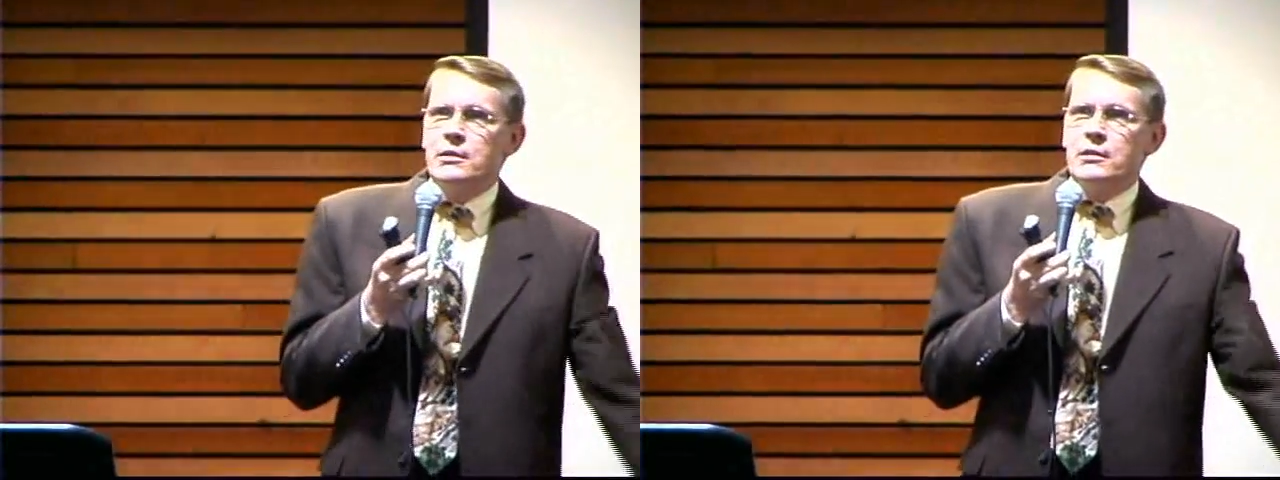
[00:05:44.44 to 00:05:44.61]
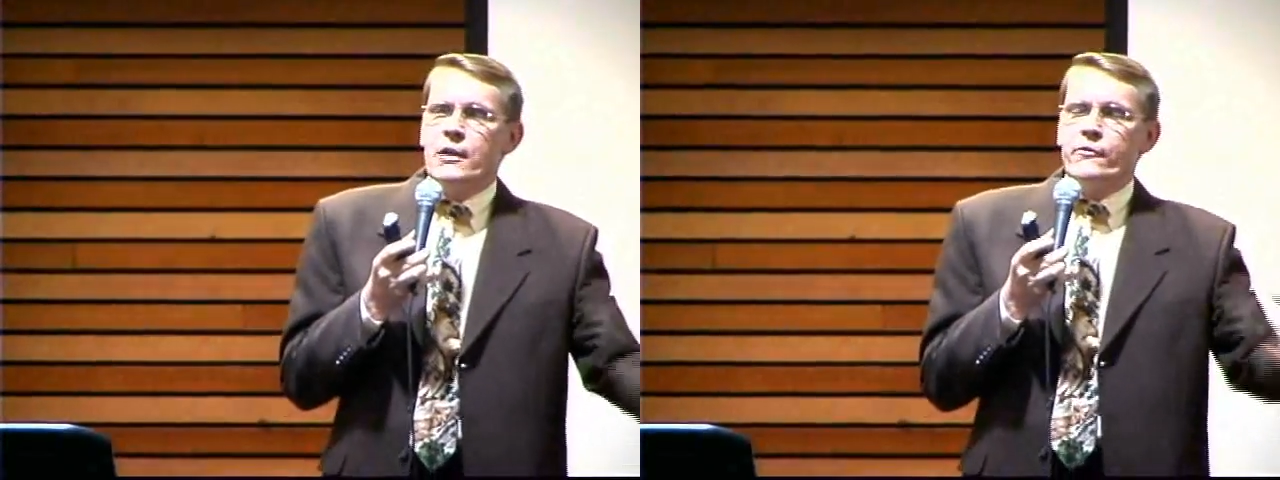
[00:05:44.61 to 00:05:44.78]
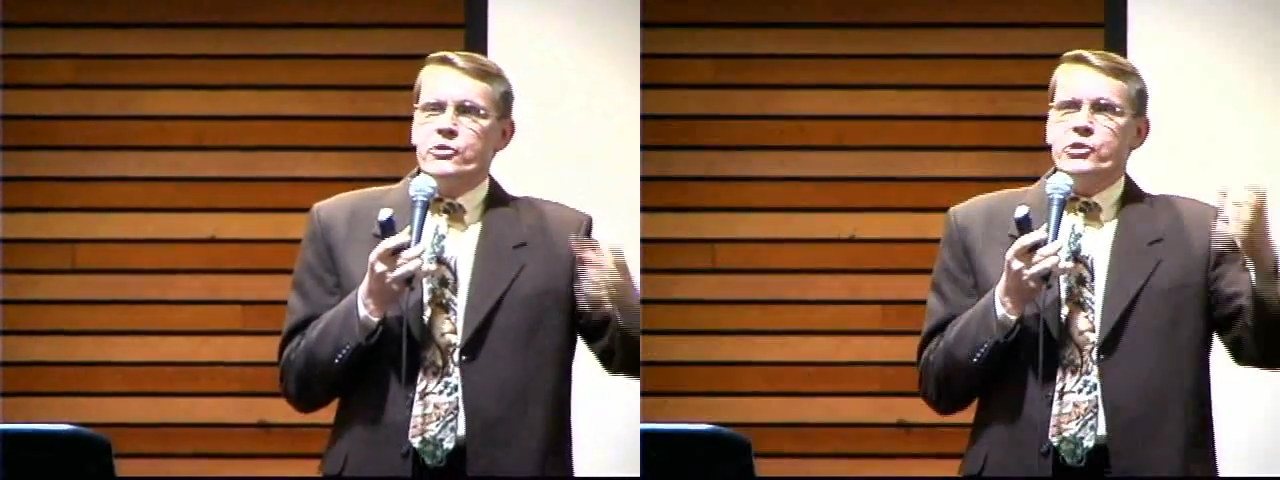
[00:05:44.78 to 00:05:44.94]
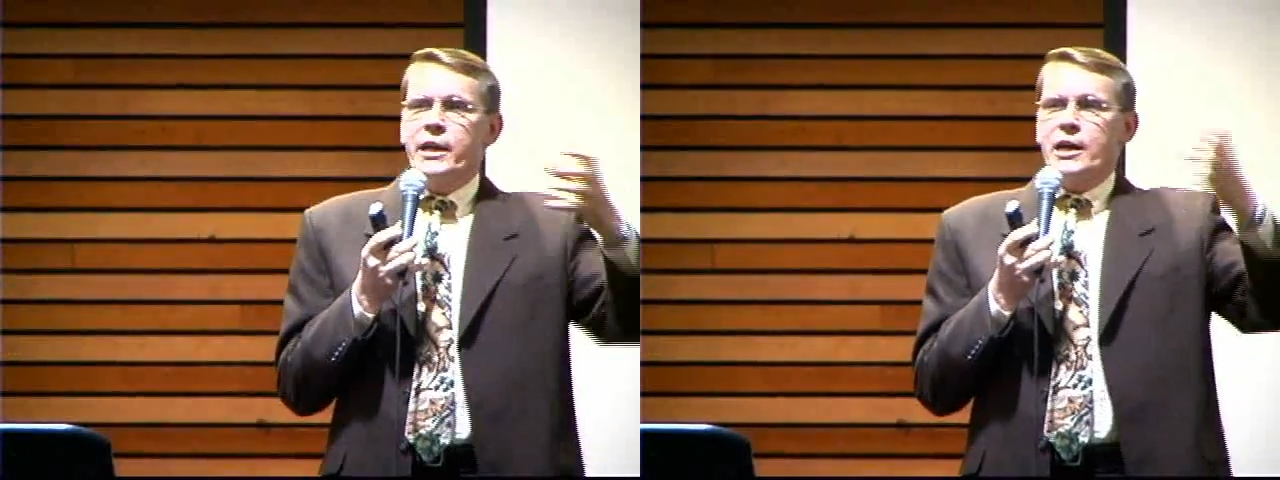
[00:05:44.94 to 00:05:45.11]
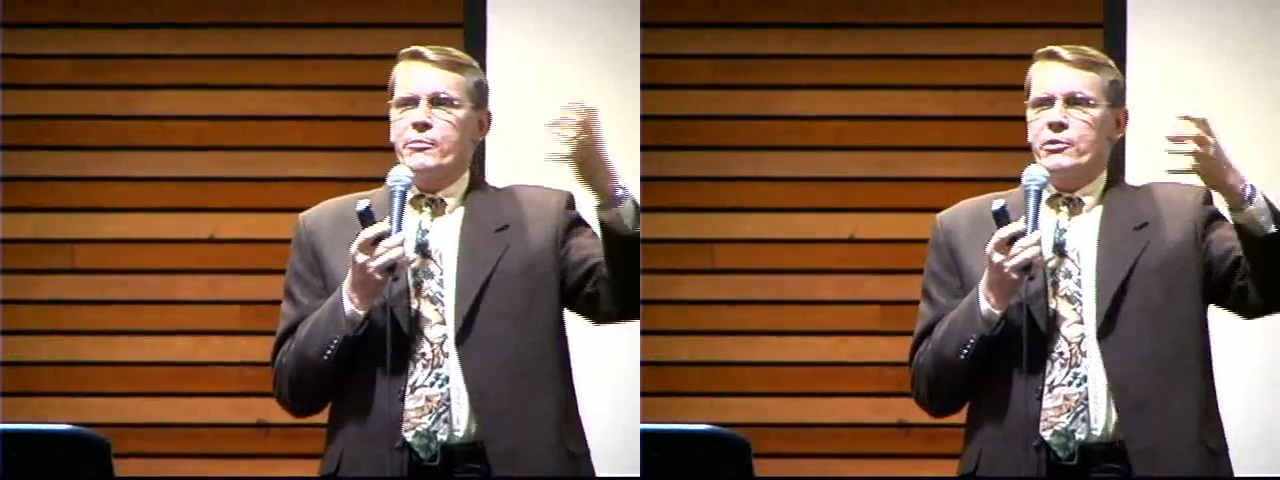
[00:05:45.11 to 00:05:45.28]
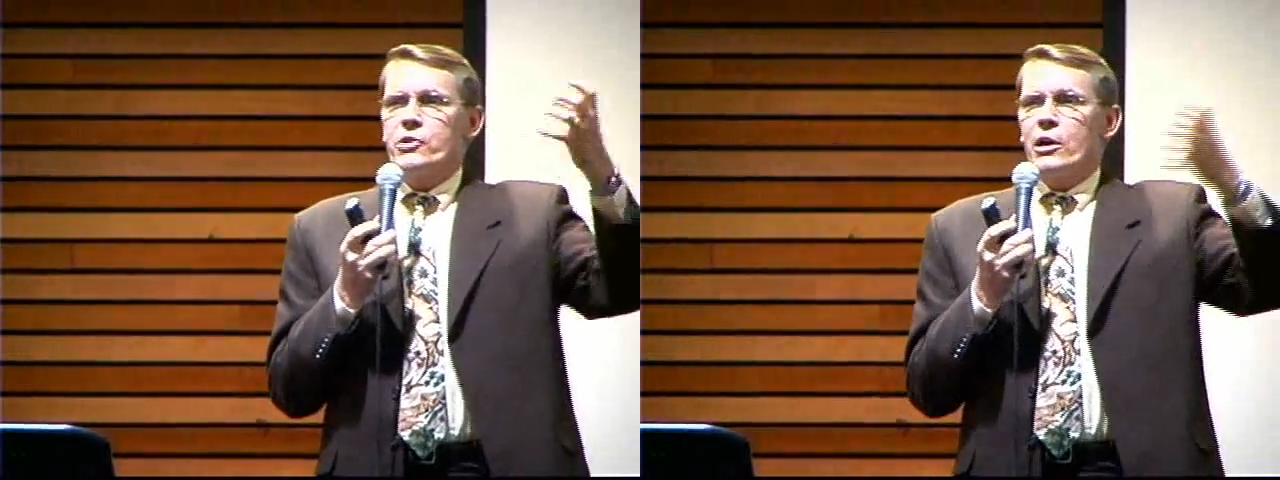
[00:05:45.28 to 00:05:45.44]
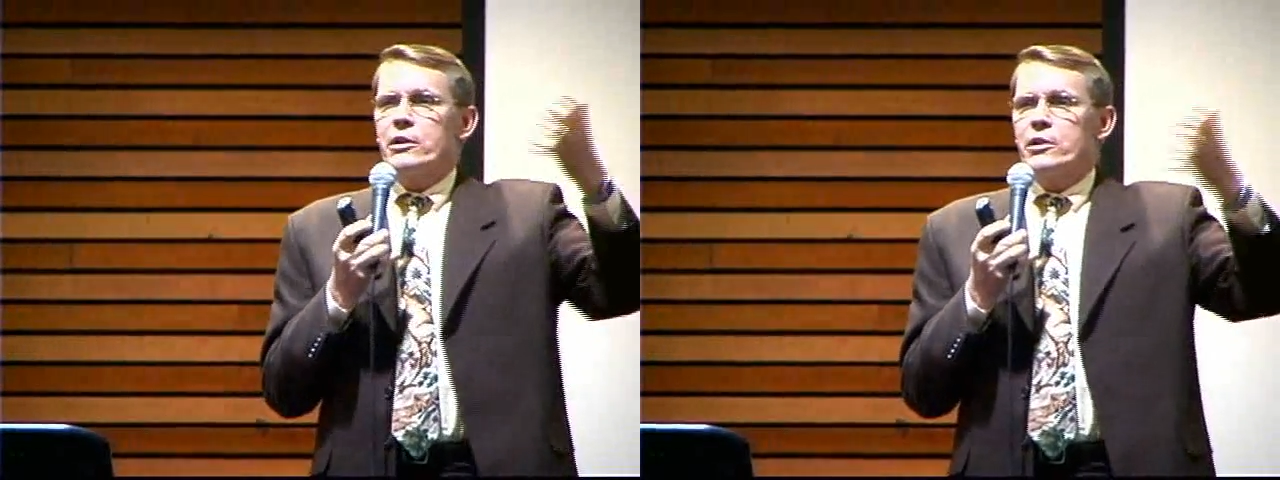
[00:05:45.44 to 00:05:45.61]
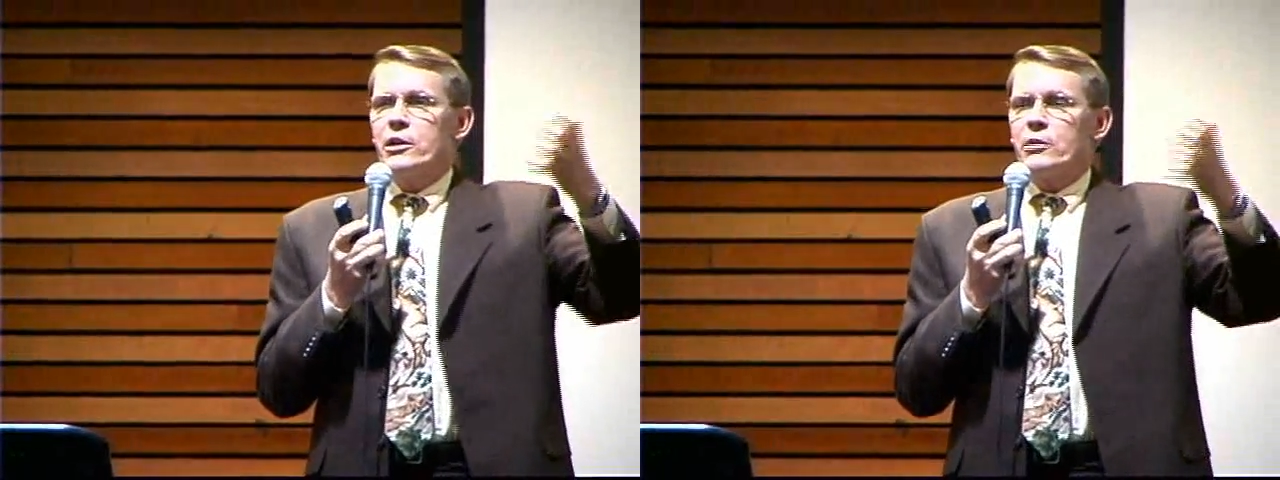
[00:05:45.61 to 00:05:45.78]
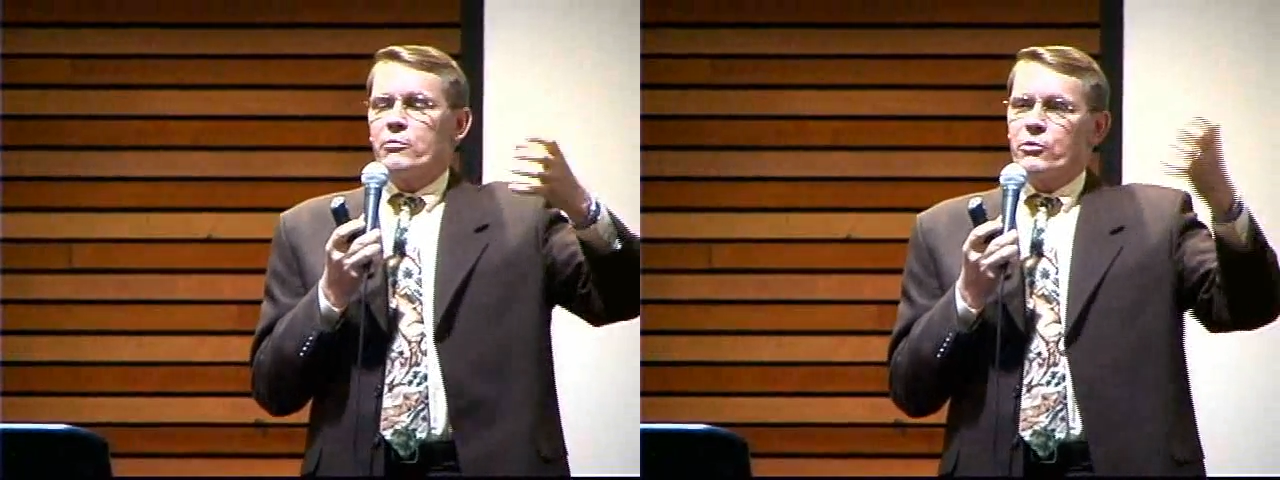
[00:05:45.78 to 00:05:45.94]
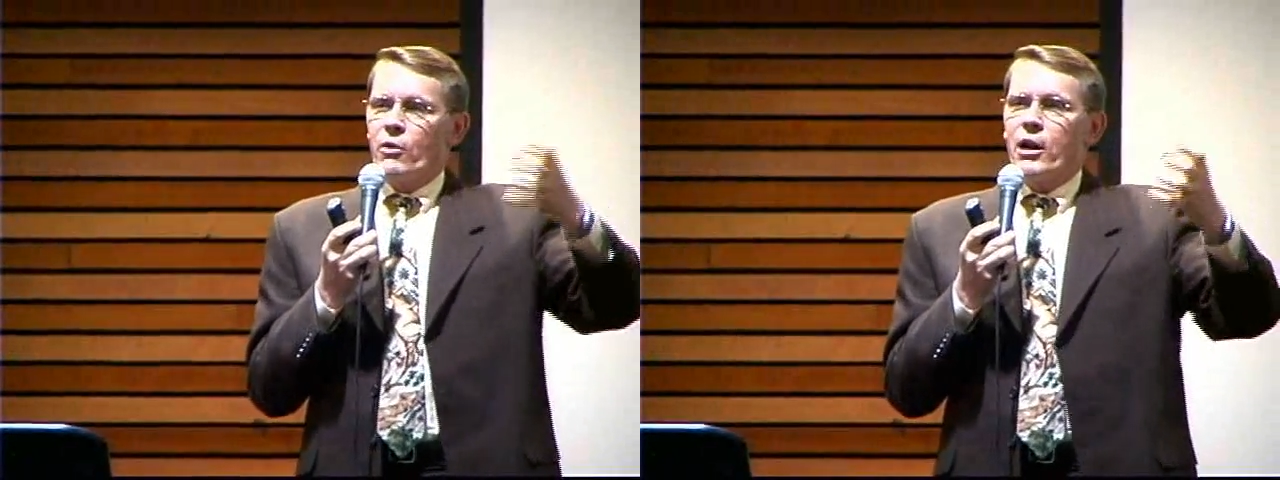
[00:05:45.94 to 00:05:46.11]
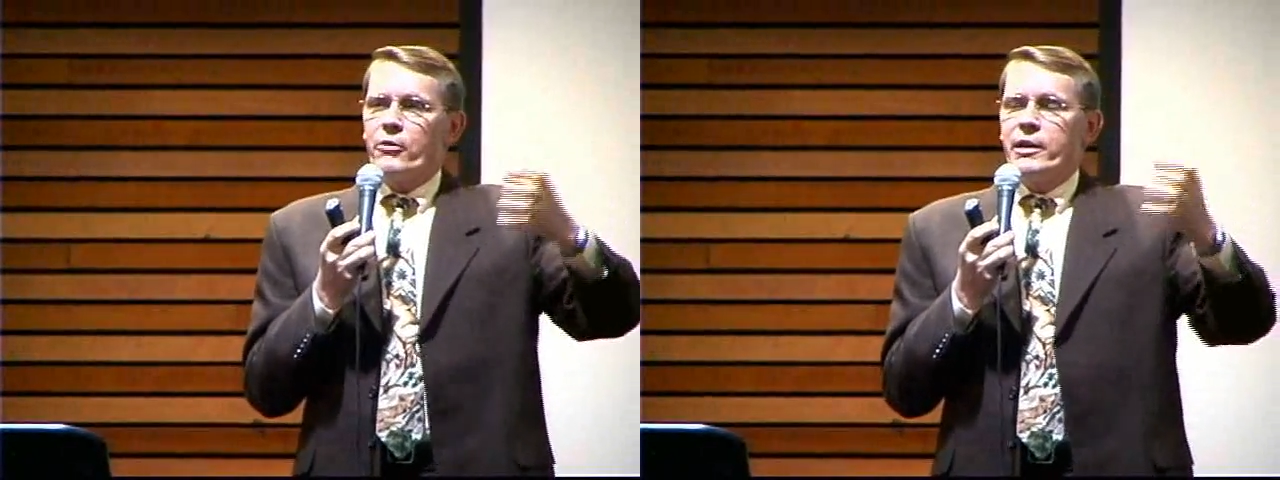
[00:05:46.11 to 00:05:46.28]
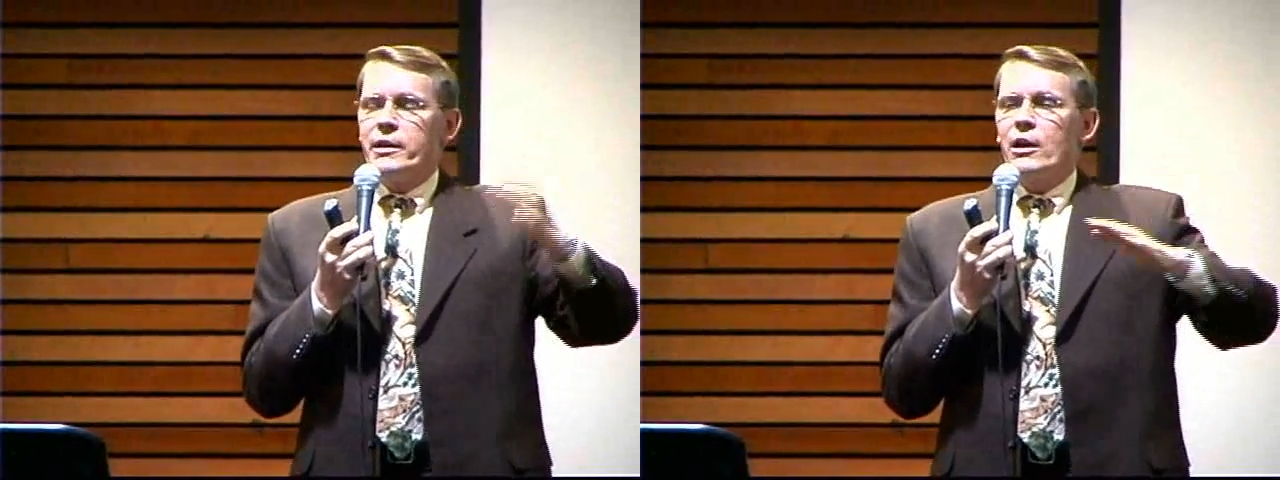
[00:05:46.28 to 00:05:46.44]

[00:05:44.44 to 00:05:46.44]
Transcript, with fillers: if you shake up a jar of dirt with water in, it,